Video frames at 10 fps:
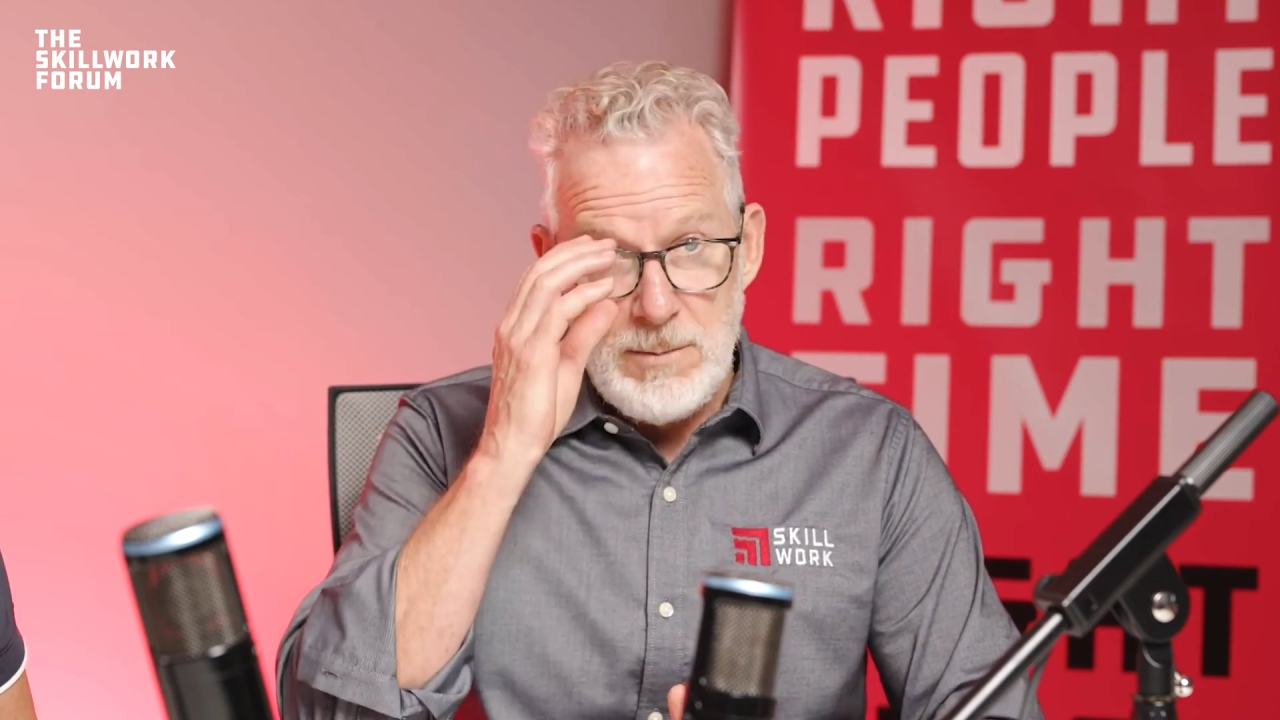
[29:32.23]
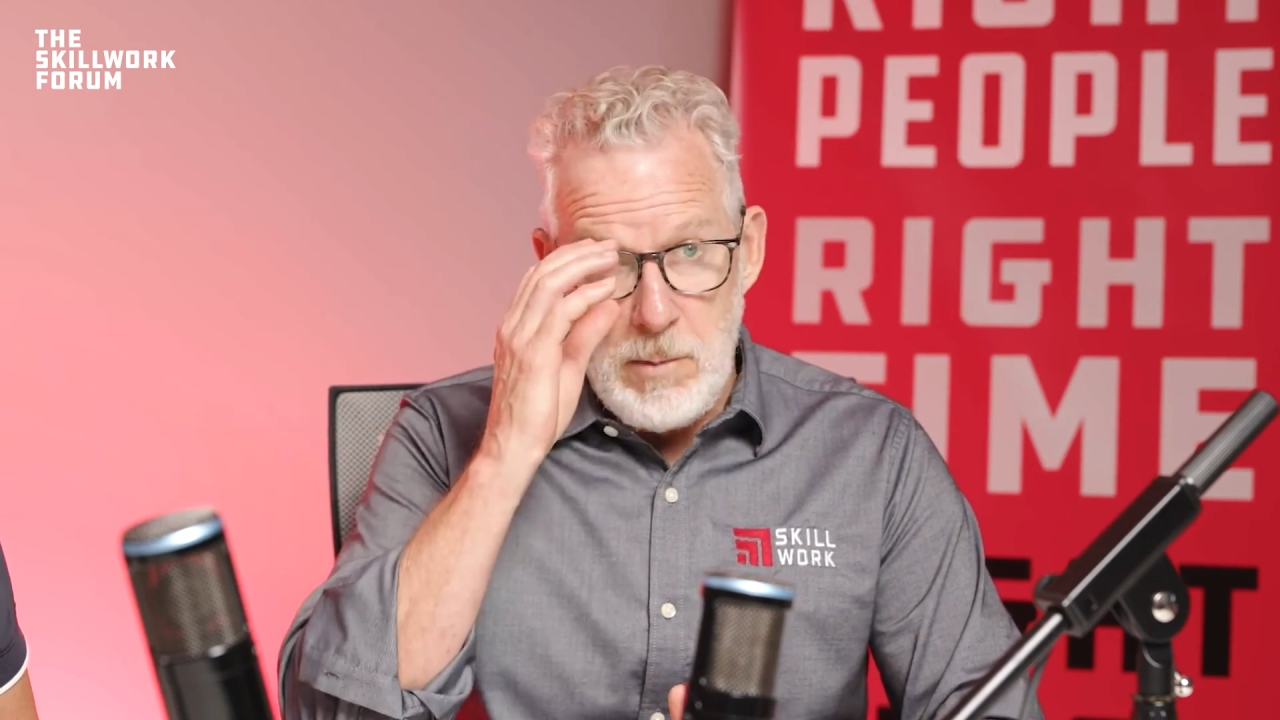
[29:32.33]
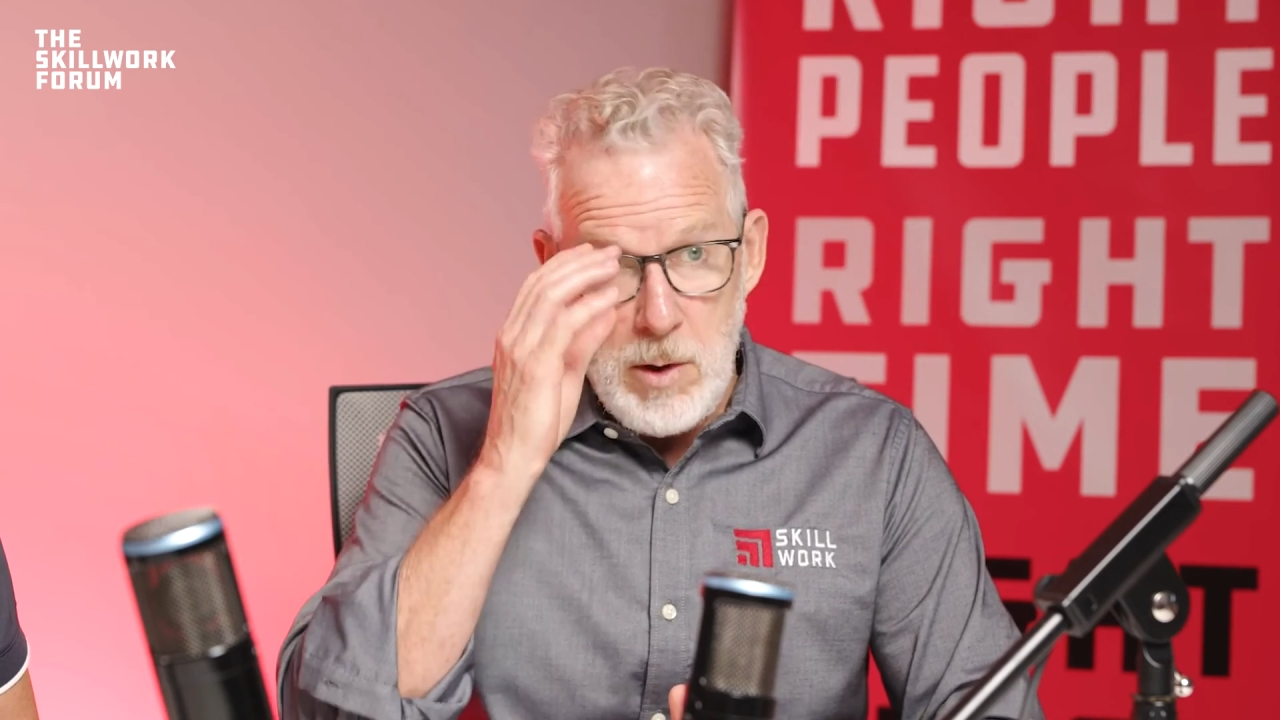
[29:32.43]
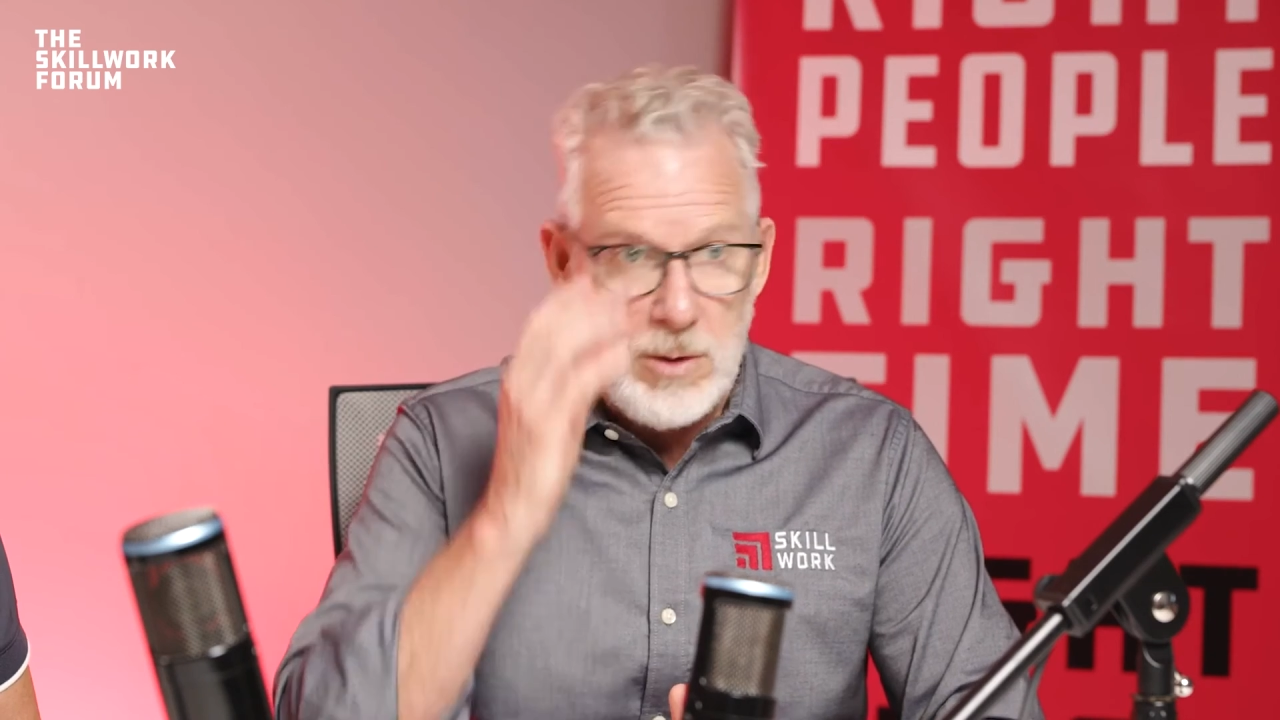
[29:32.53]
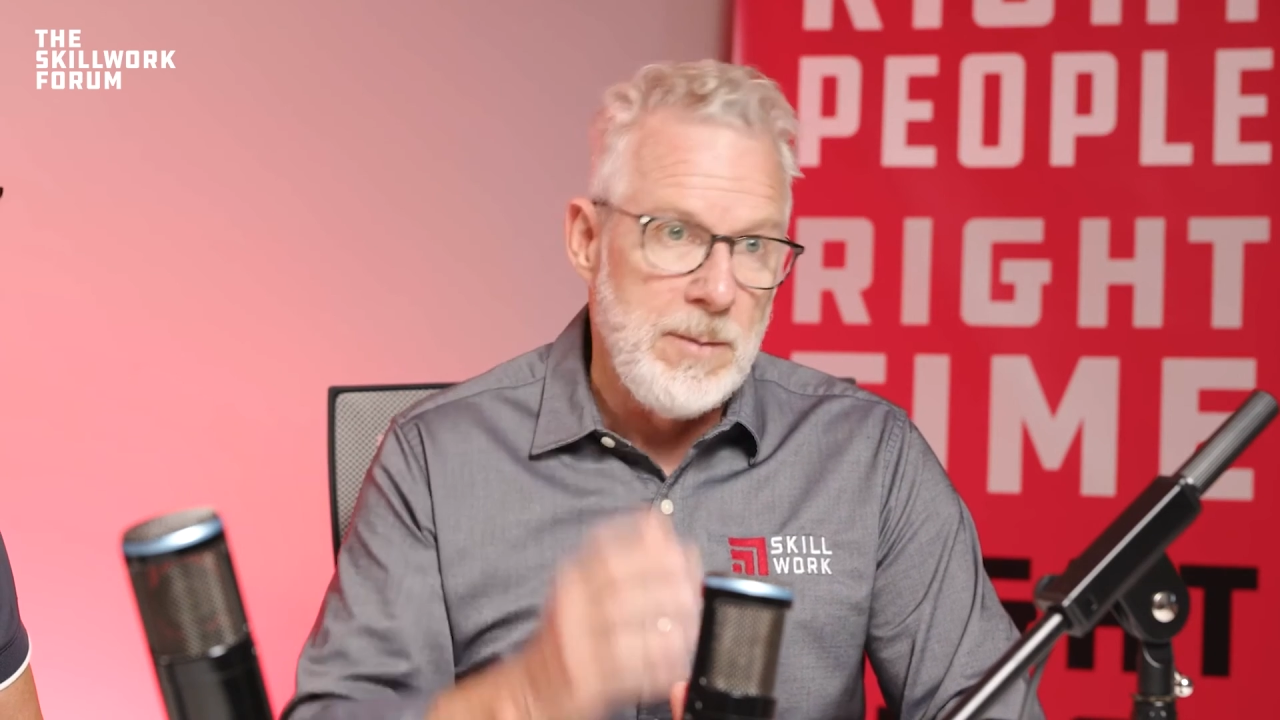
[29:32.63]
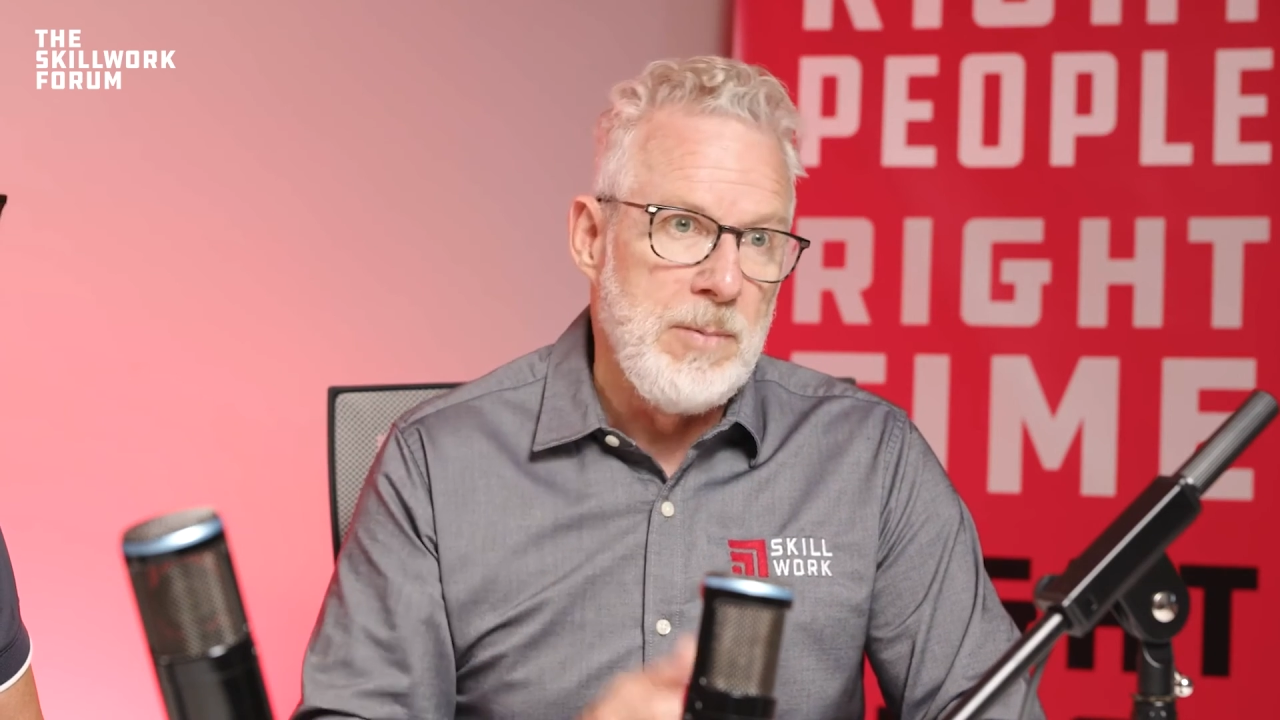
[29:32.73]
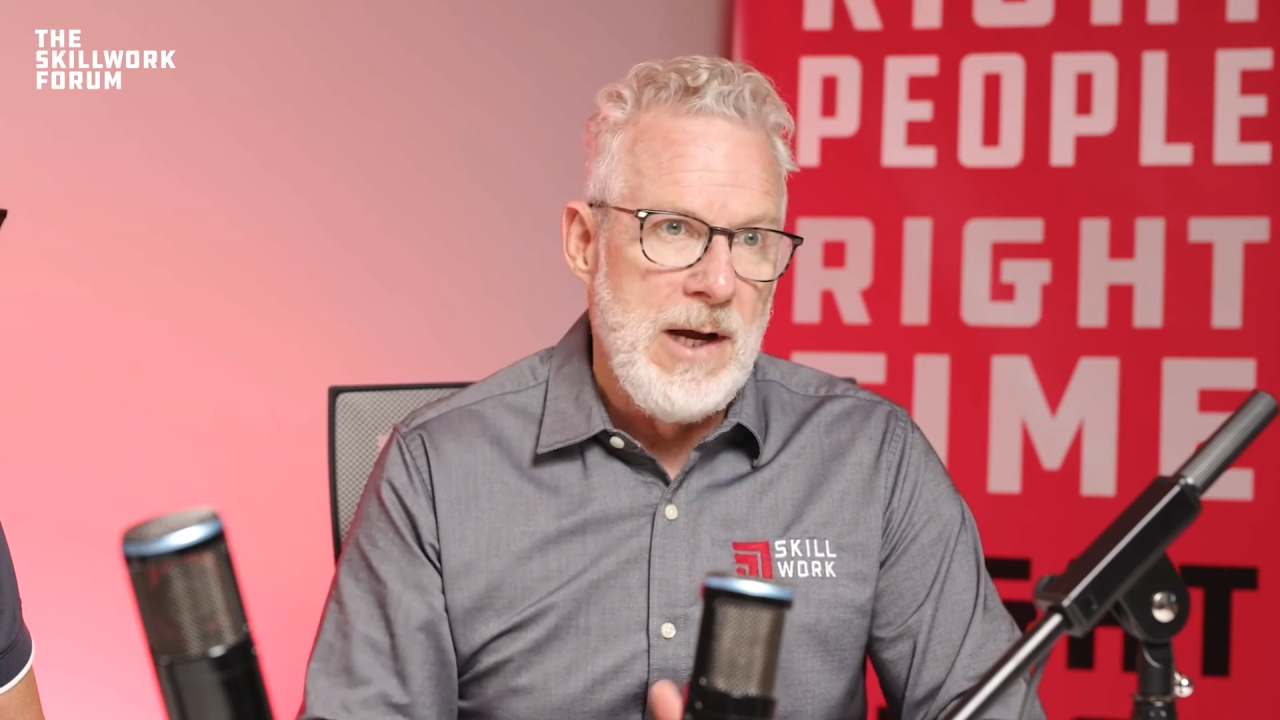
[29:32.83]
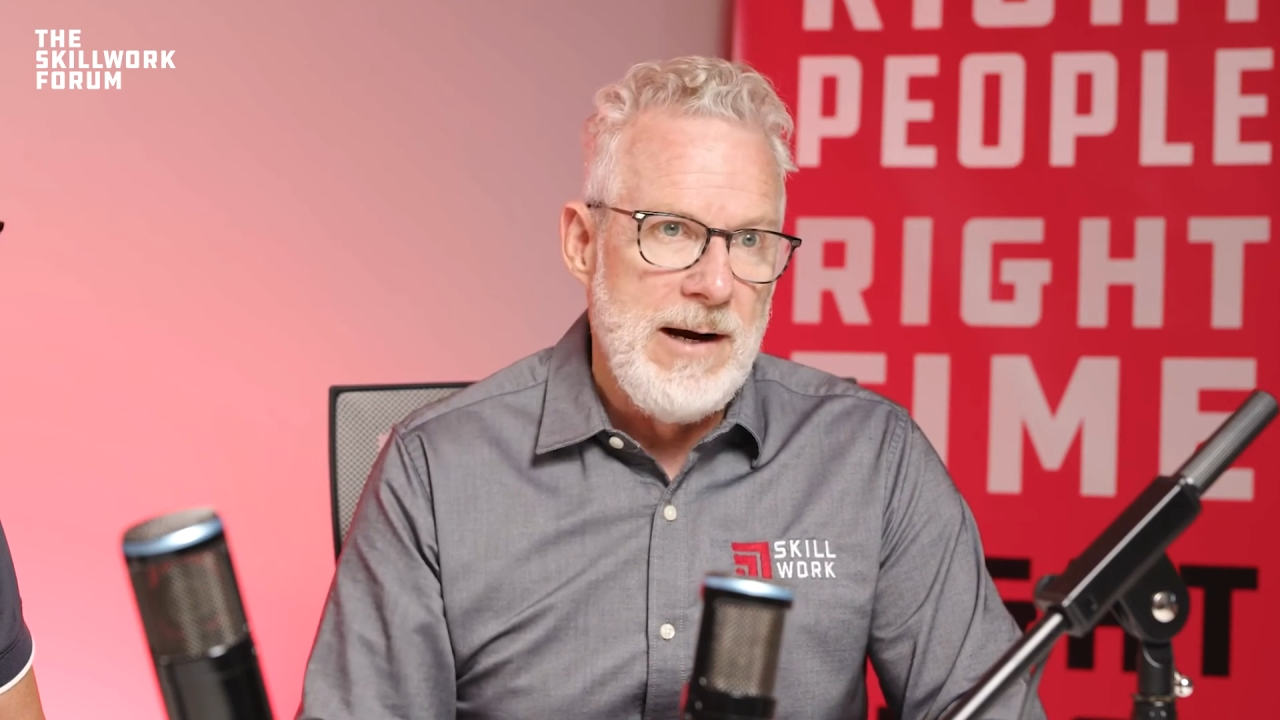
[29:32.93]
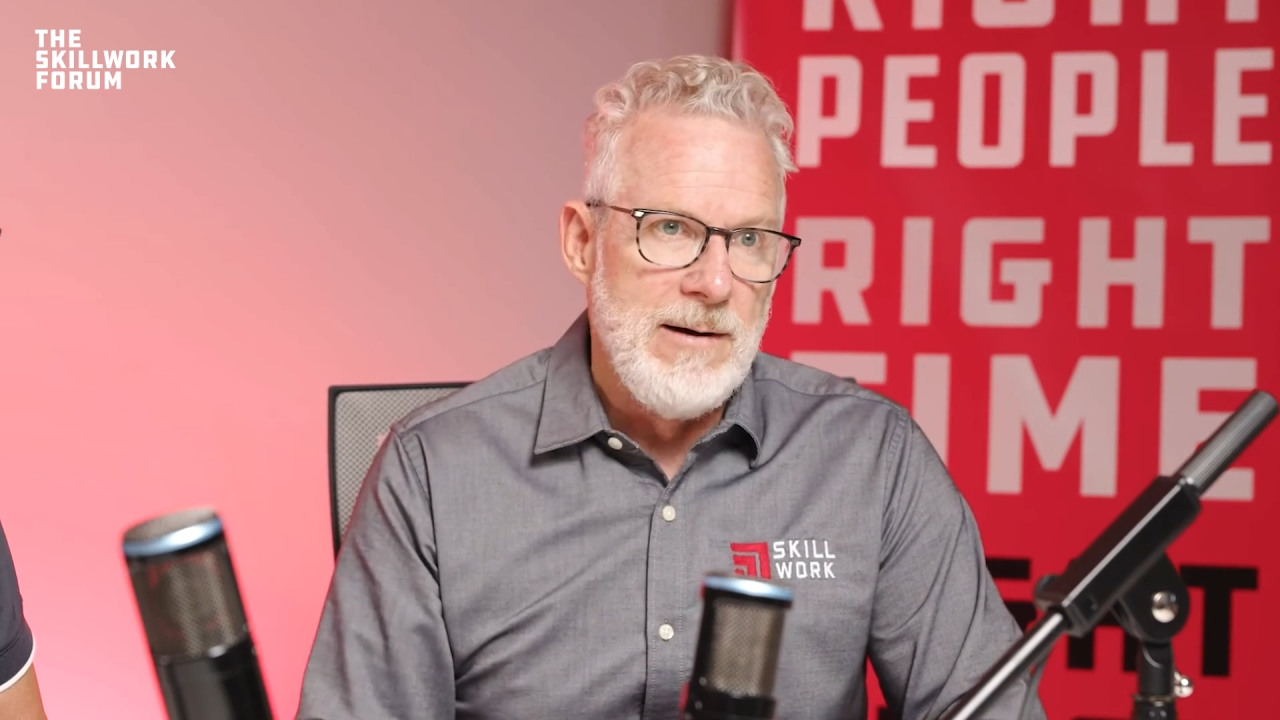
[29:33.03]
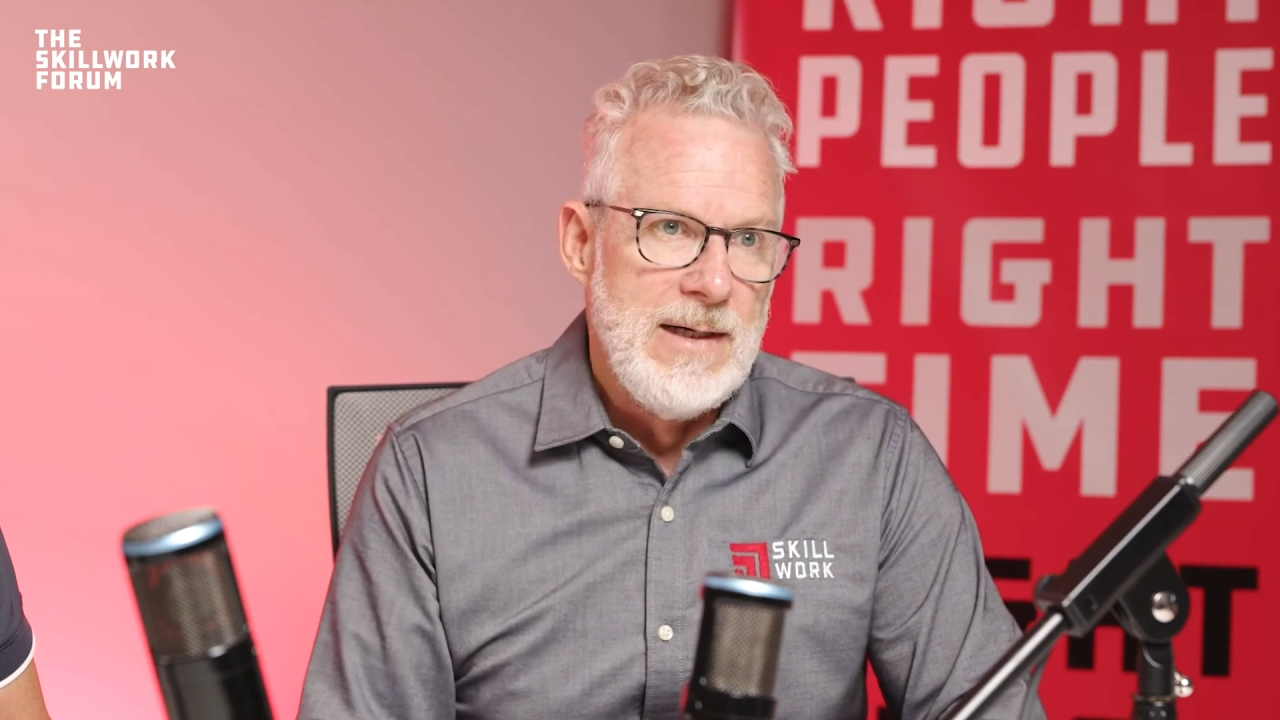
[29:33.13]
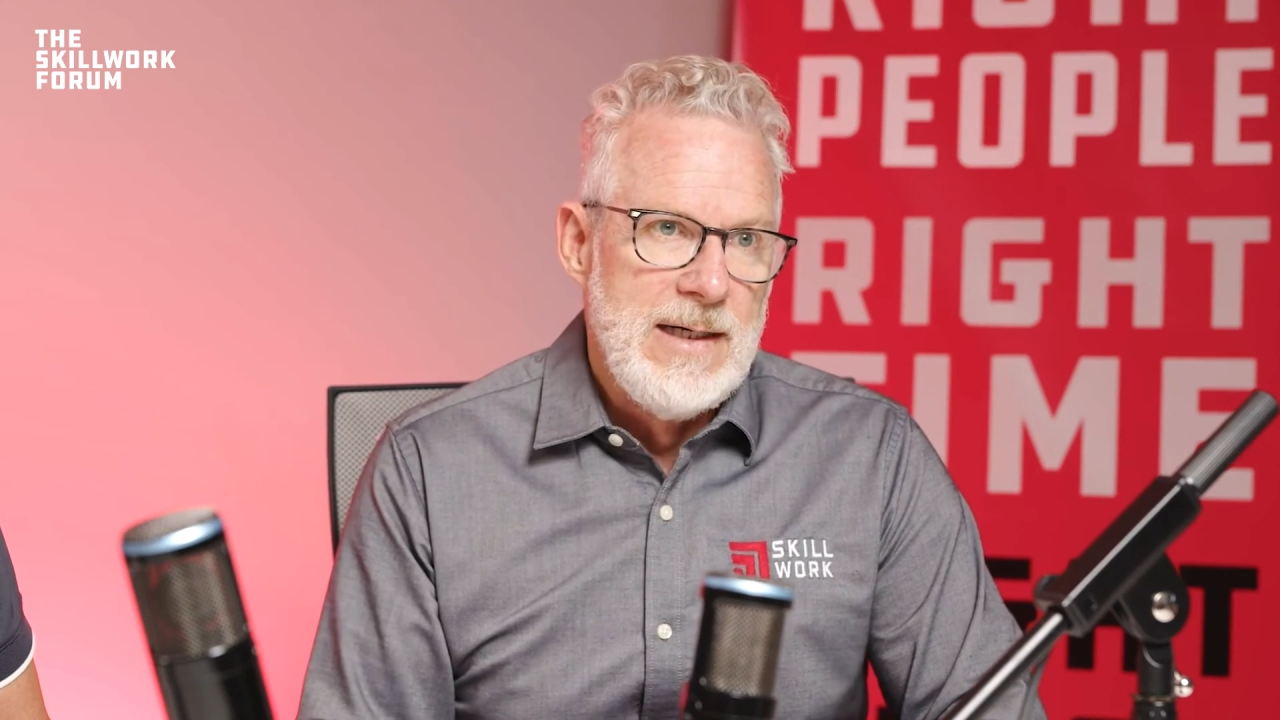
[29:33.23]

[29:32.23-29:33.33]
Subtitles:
multiplier.